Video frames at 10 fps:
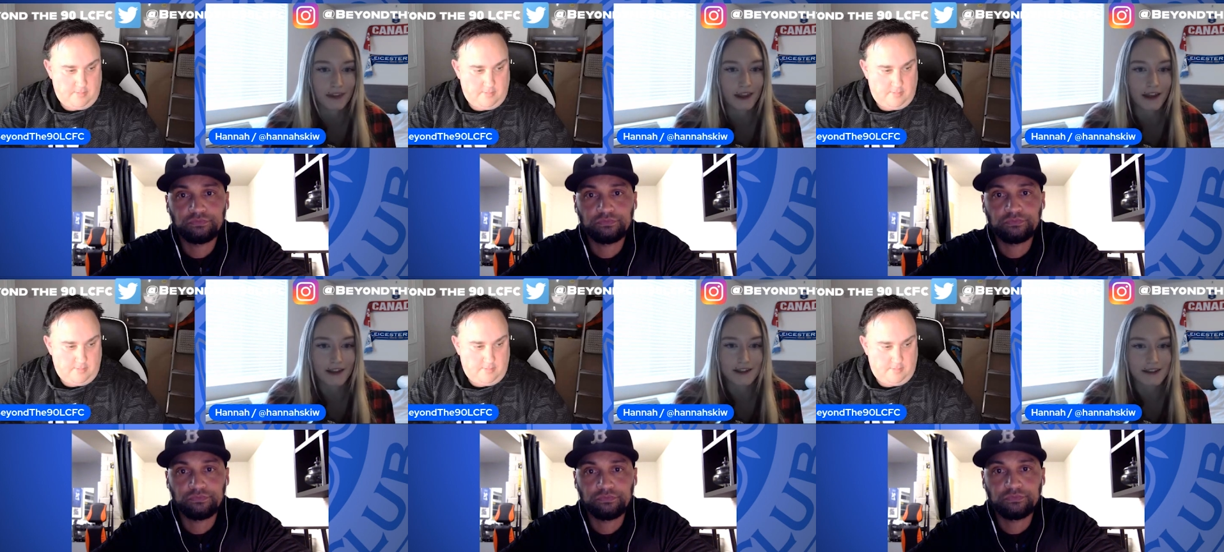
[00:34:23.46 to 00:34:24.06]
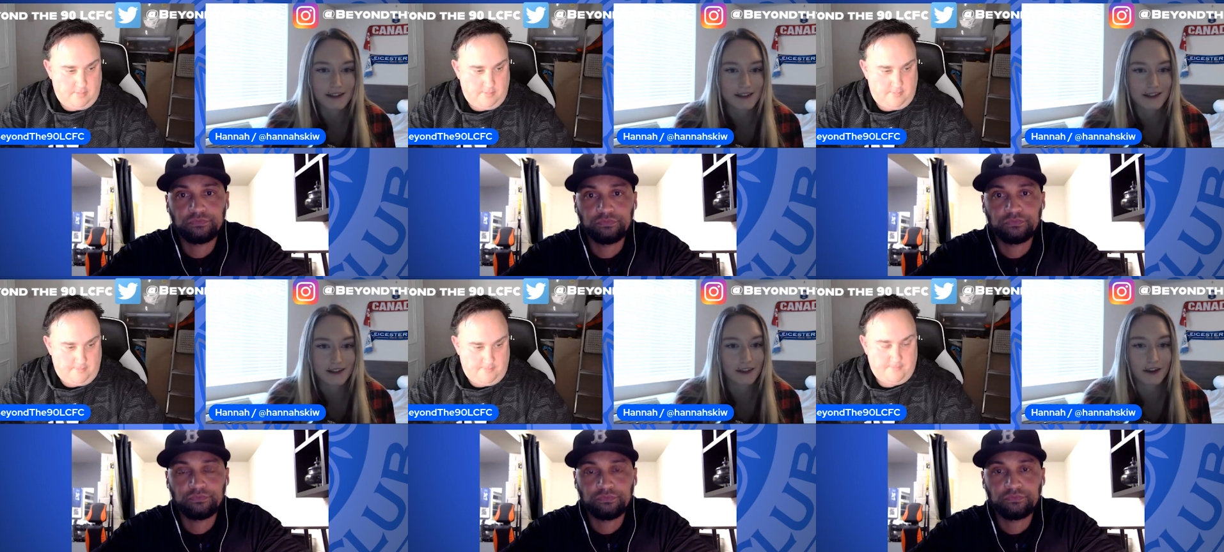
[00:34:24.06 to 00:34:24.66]
Speaker 1: it's
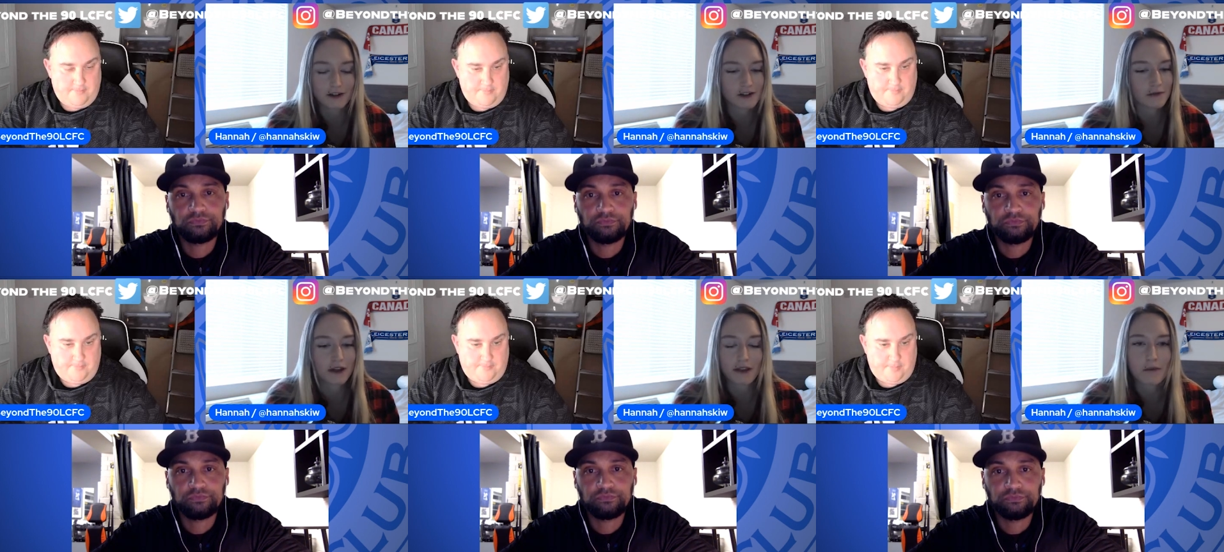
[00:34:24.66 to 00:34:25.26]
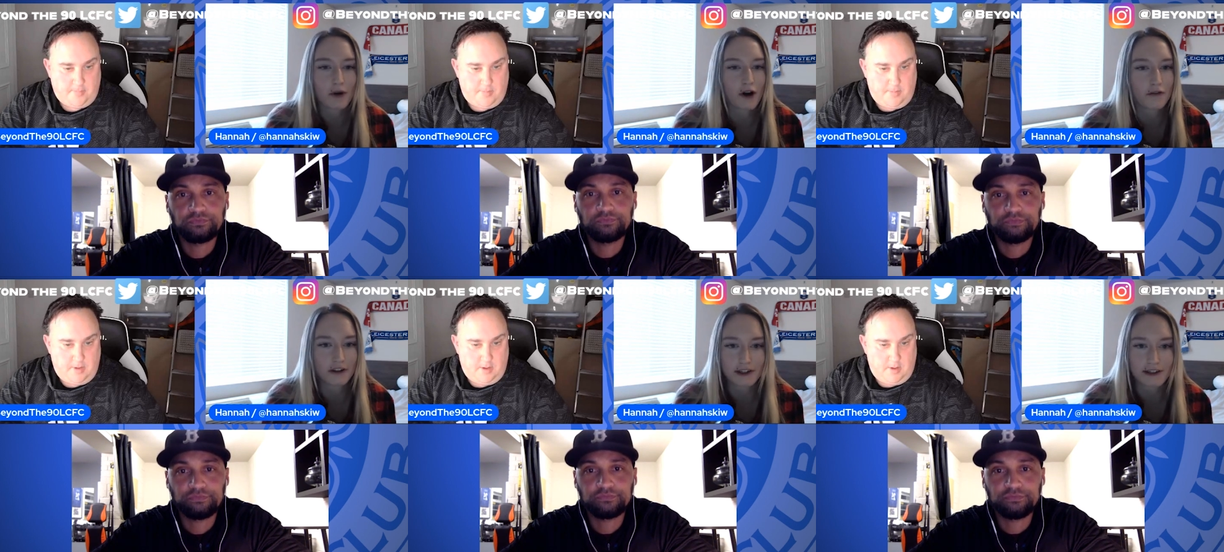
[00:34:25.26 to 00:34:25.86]
they're just being the
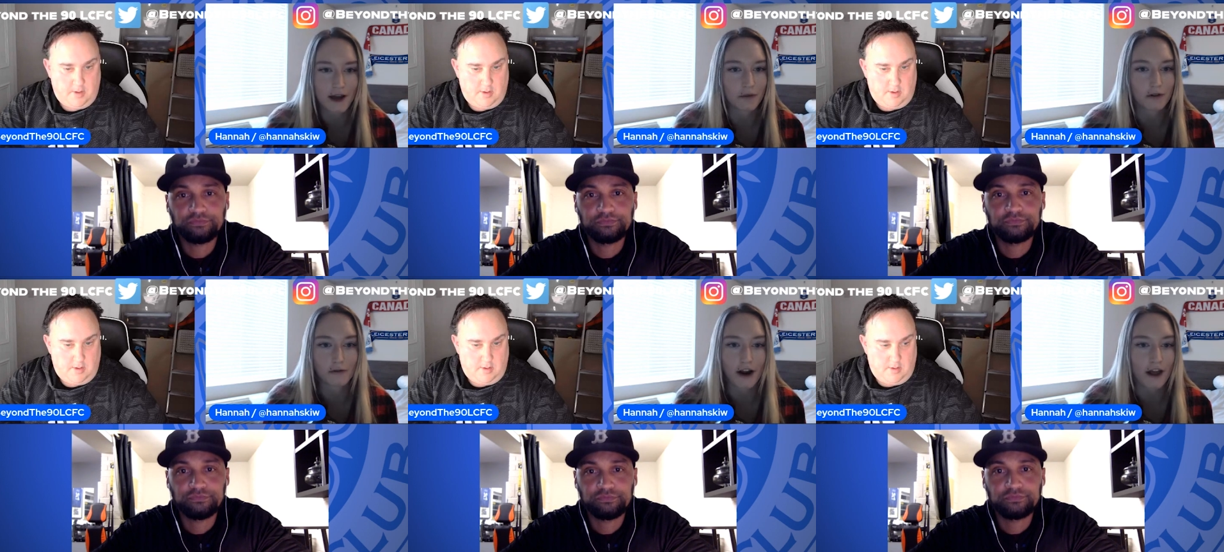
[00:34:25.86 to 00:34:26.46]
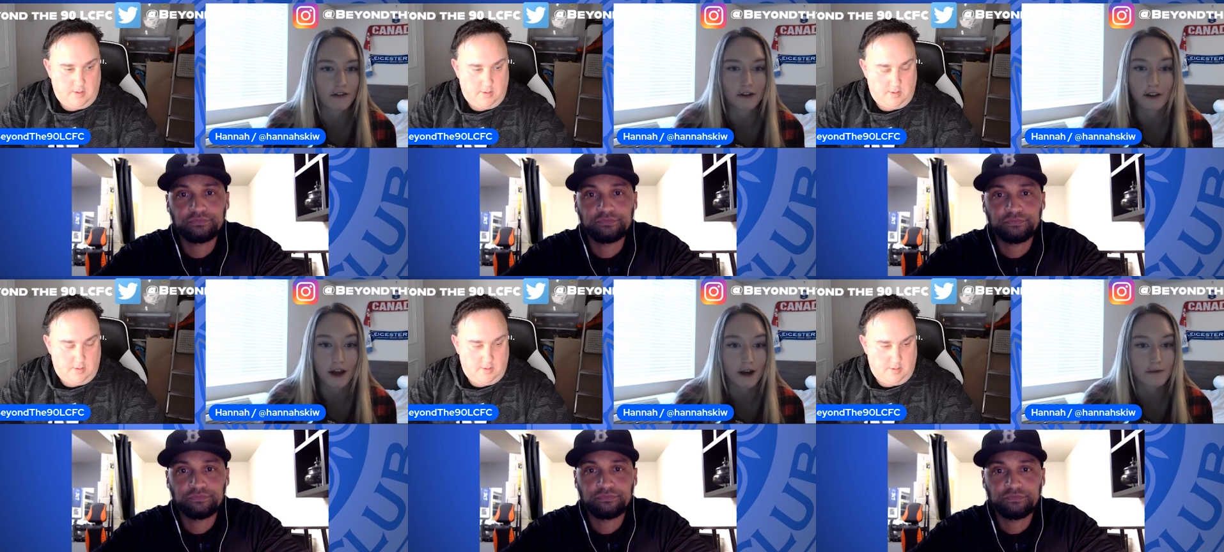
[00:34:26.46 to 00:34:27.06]
perfect example for other
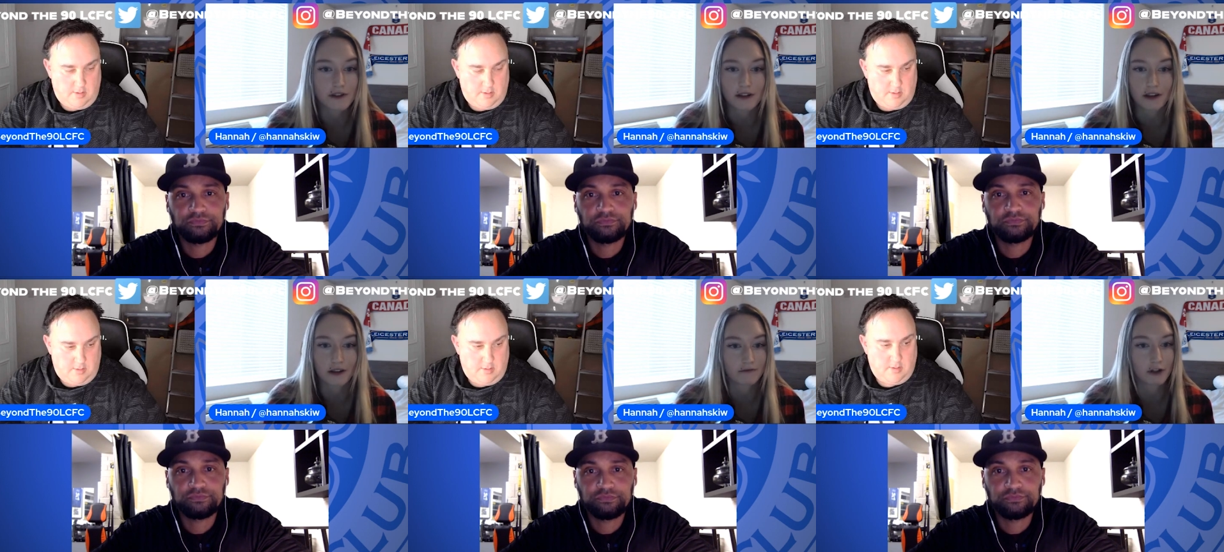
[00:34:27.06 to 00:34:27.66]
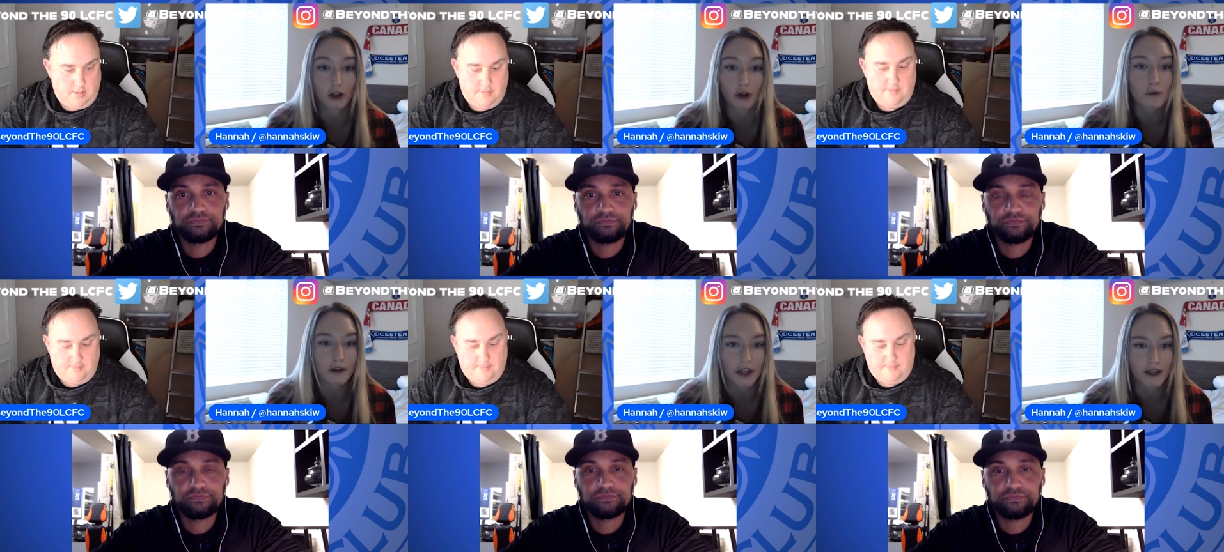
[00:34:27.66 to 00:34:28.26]
clubs
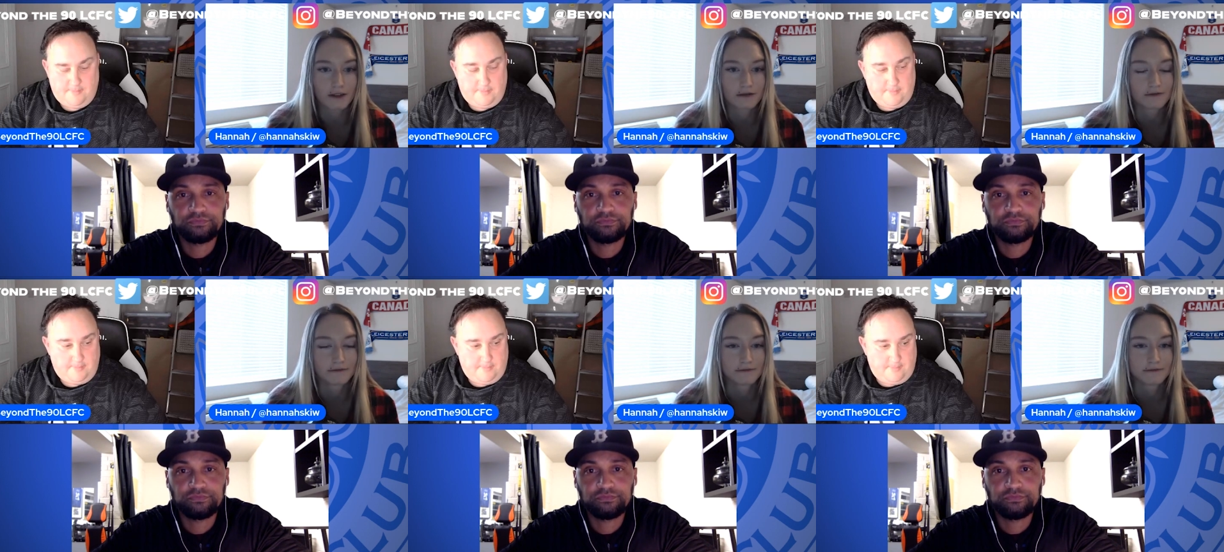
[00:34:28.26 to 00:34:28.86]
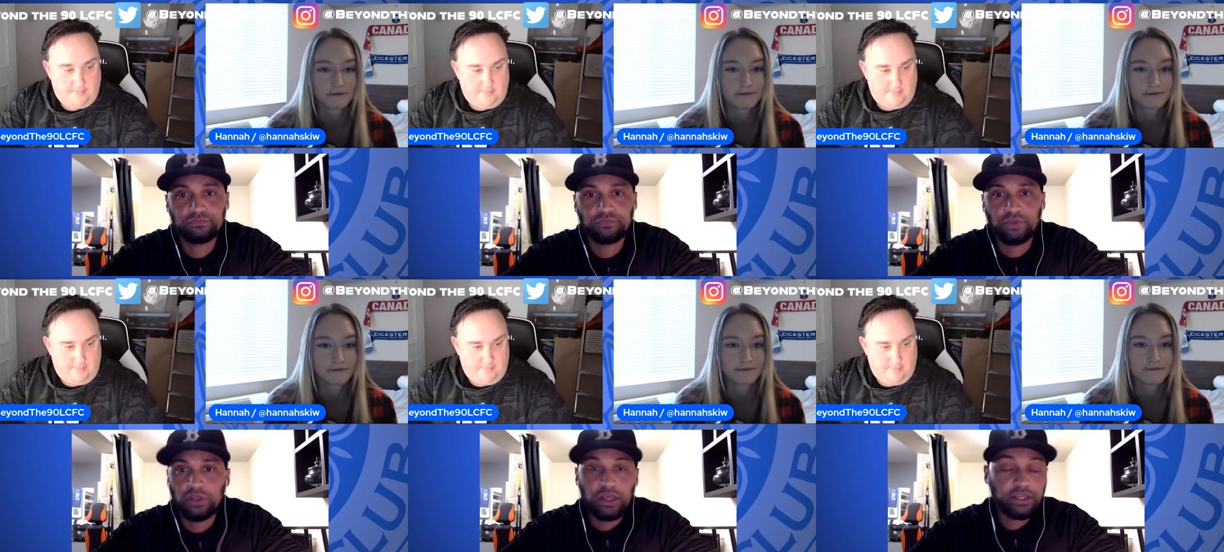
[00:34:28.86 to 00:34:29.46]
globally.
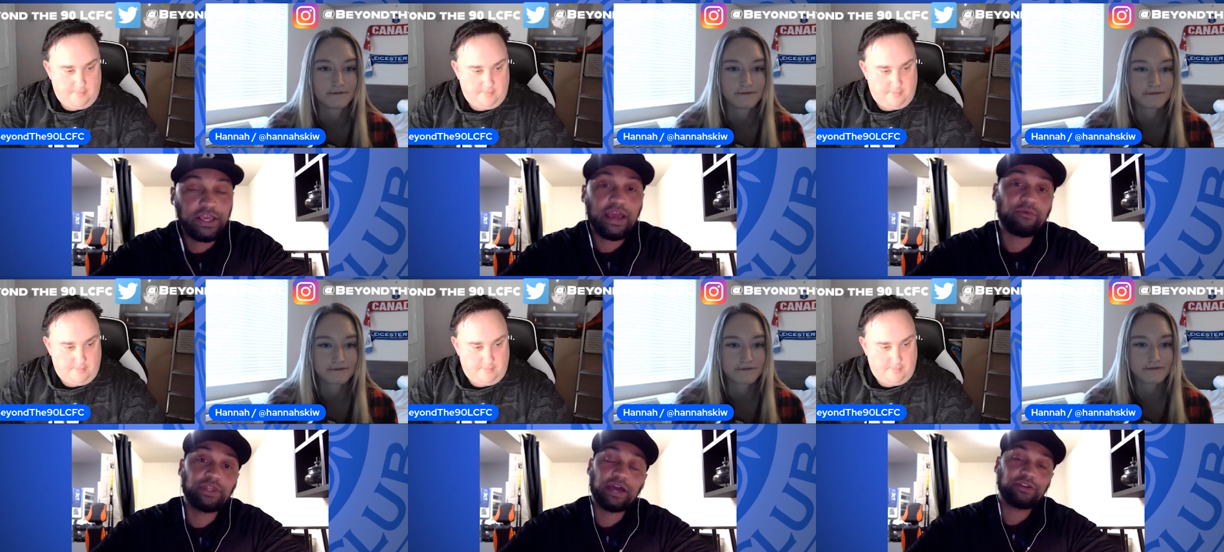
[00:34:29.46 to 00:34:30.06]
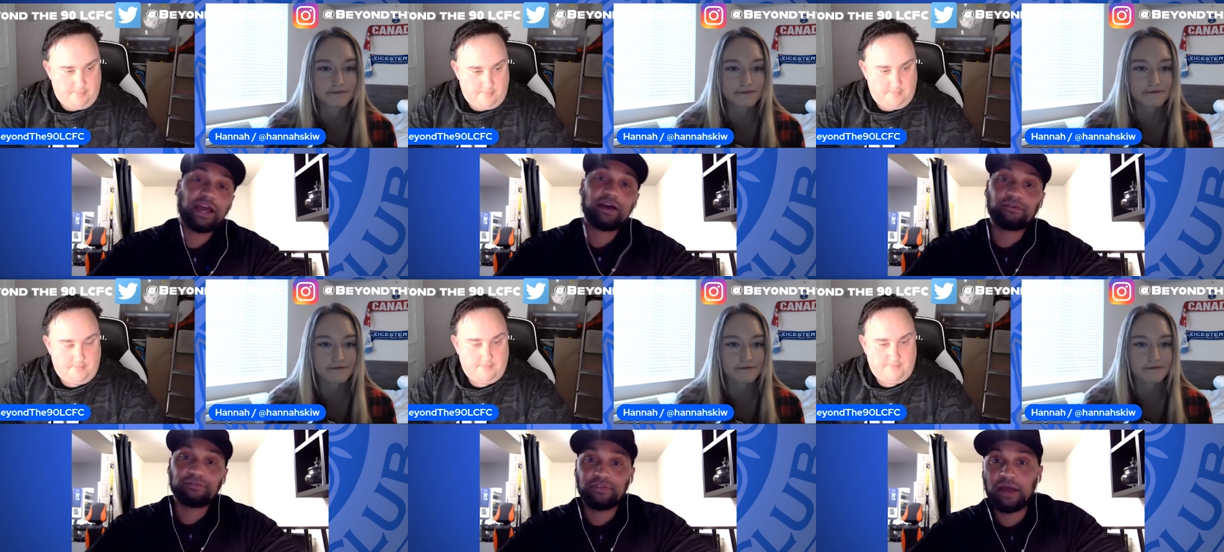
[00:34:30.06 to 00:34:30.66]
Speaker 2: Yeah, without
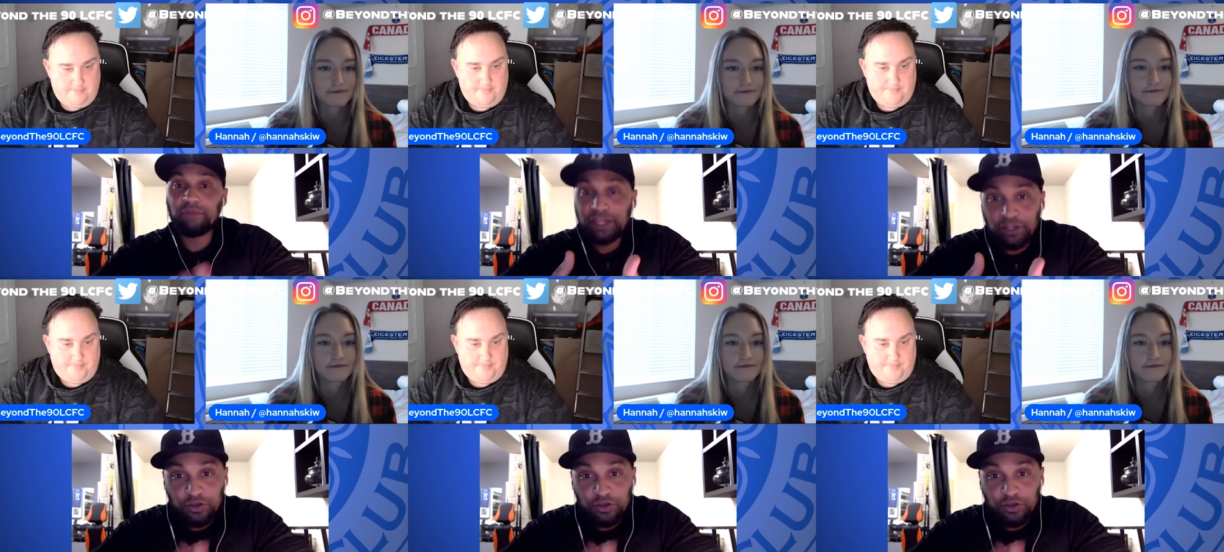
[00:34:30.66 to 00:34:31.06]
doubt. I mean, you